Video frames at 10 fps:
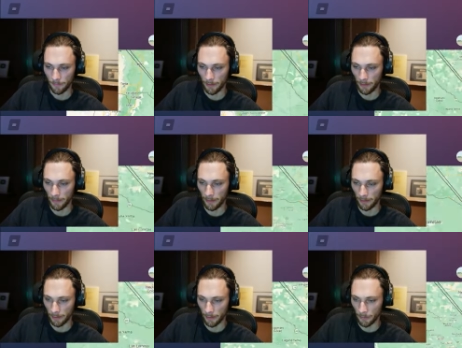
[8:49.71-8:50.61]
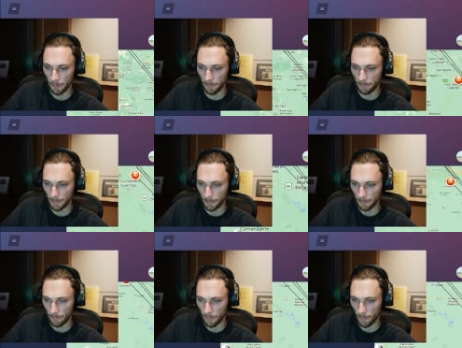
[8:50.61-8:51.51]
Anyone get in the road?
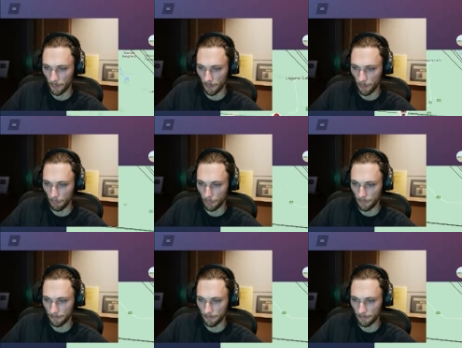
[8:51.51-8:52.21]
Nope.